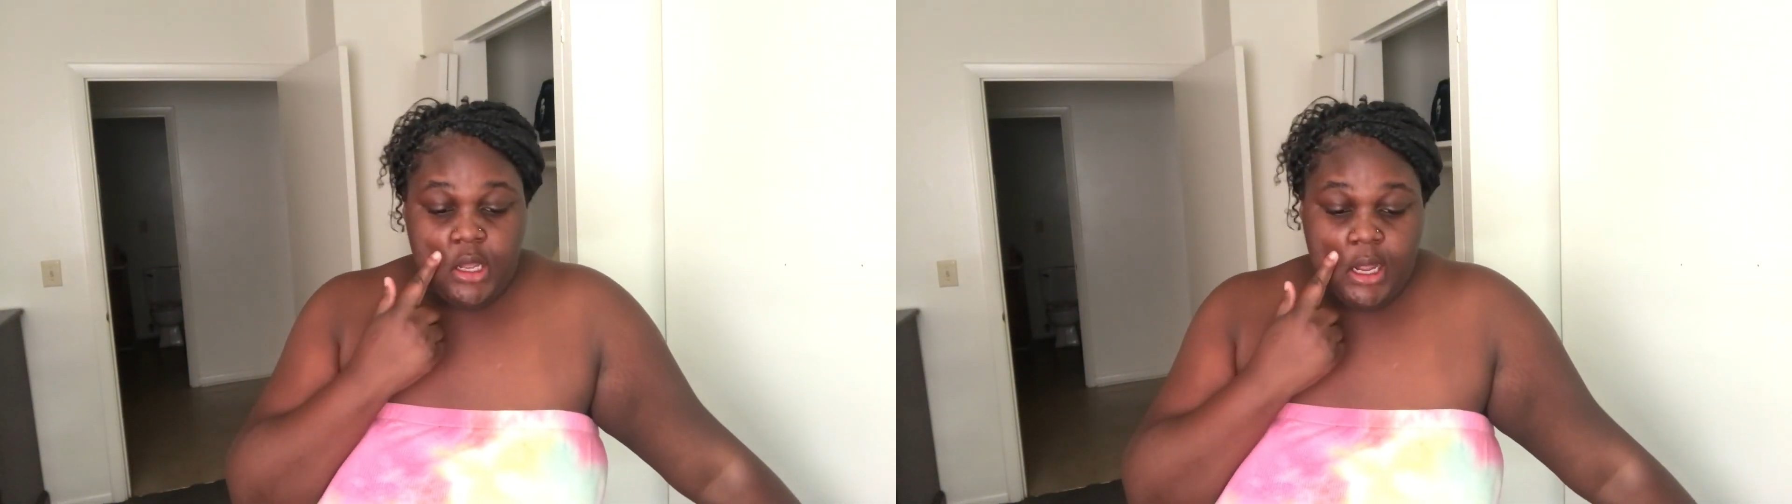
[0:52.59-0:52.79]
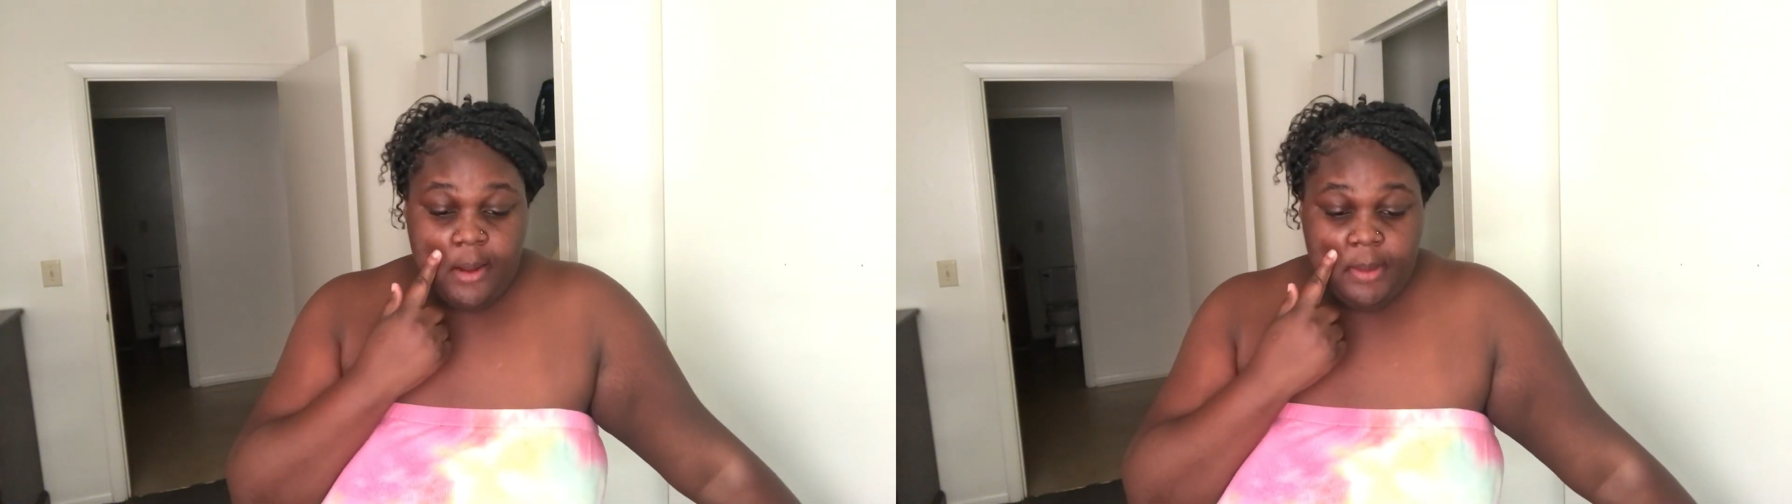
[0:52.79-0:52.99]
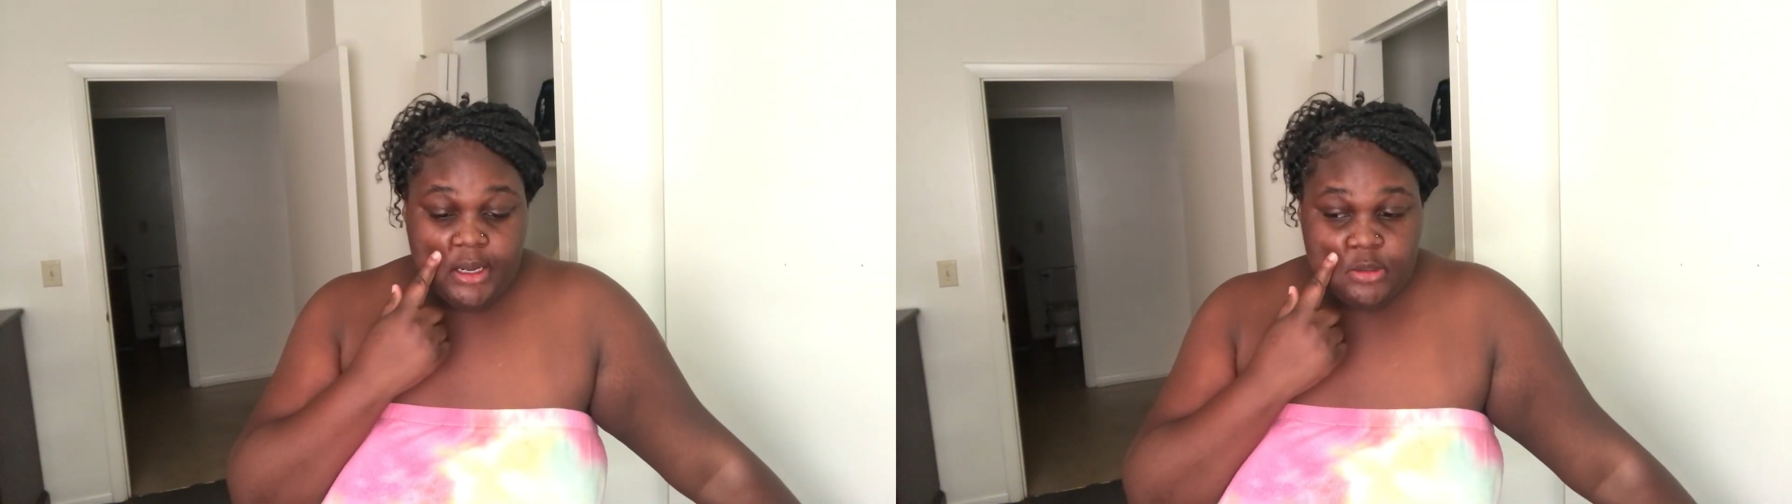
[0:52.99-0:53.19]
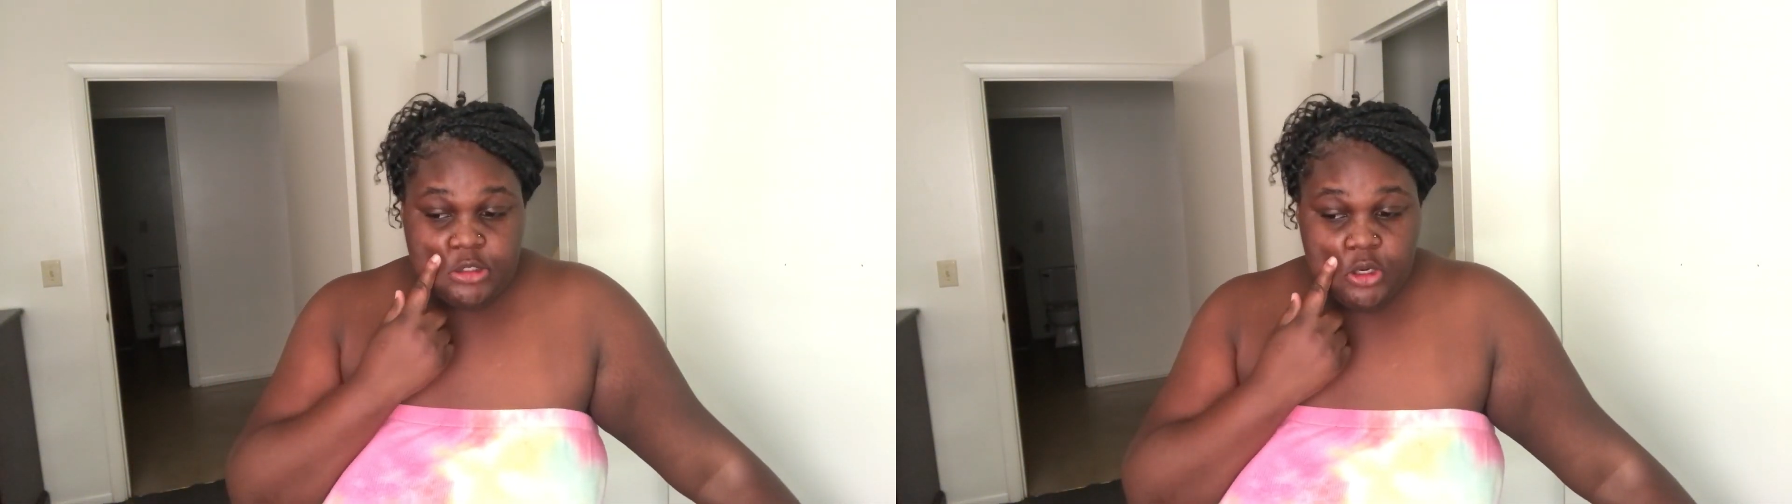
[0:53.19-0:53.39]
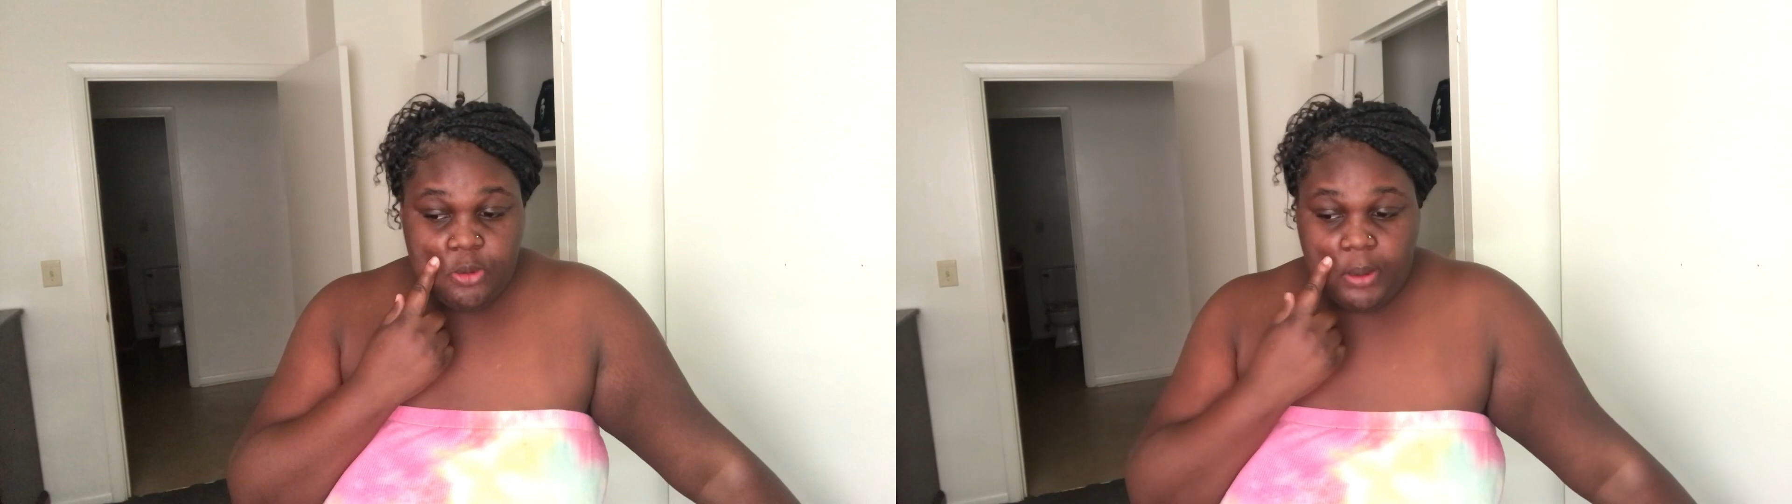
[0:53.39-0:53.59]
I'm
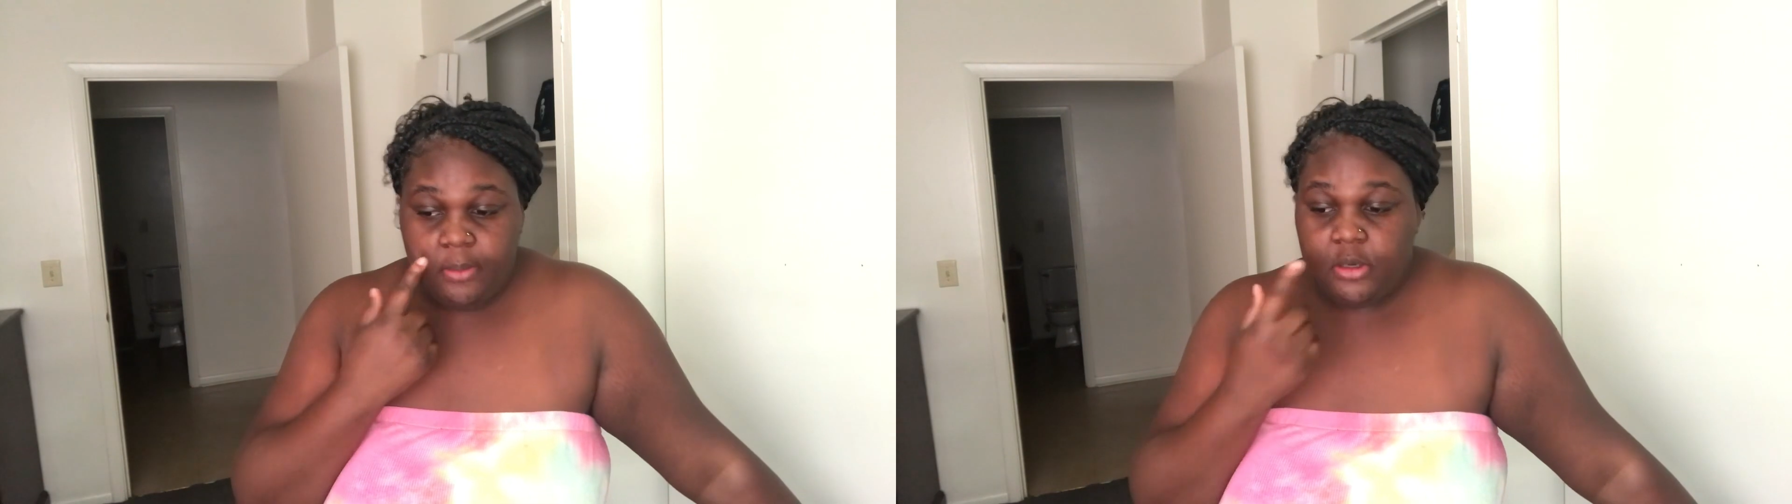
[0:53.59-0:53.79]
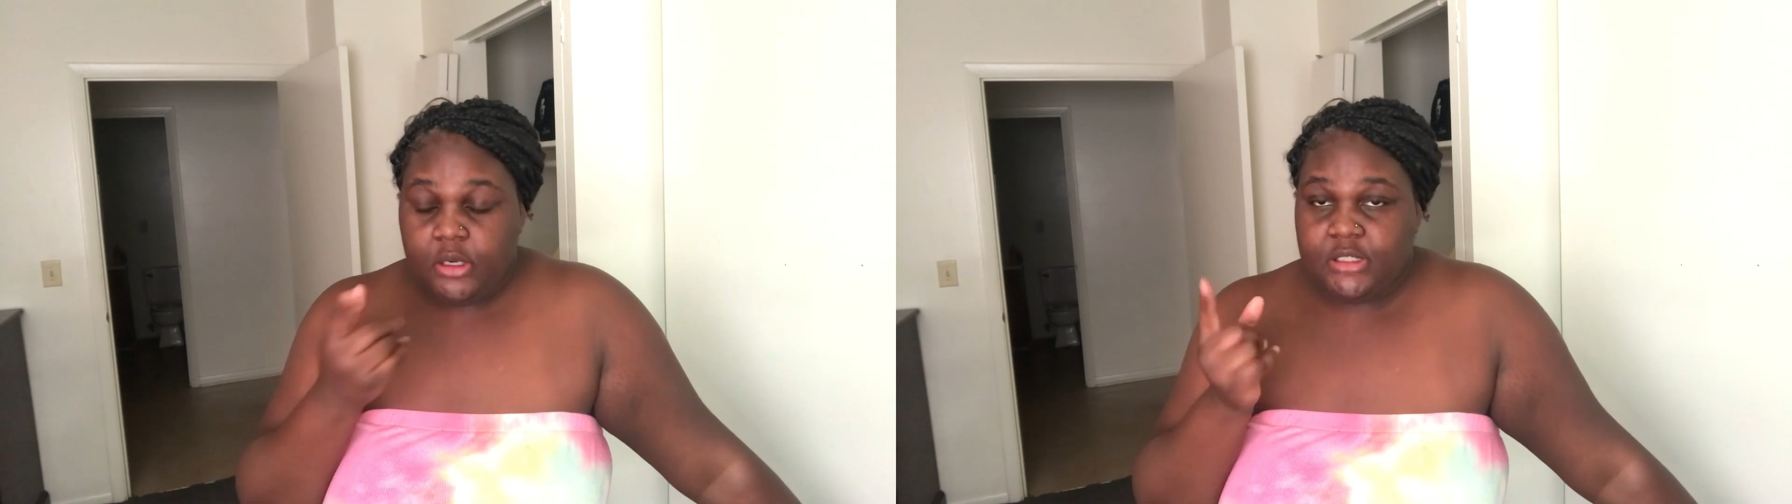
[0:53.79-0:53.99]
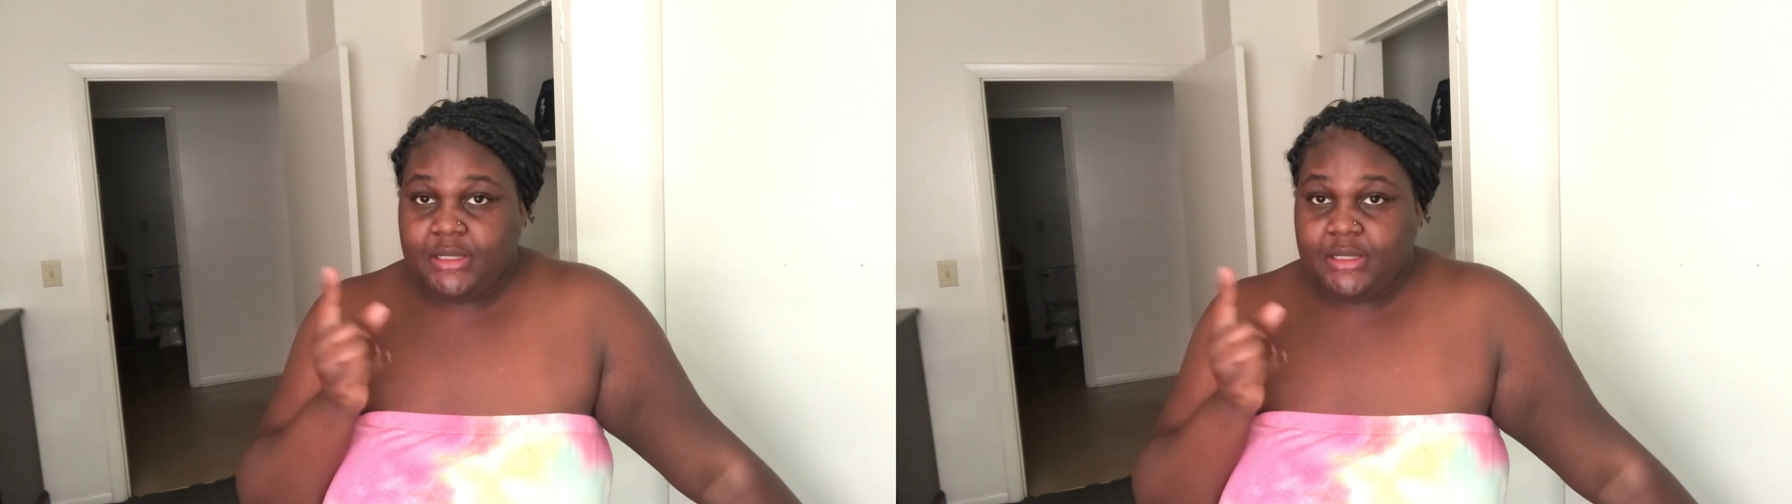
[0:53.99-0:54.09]
also probably going to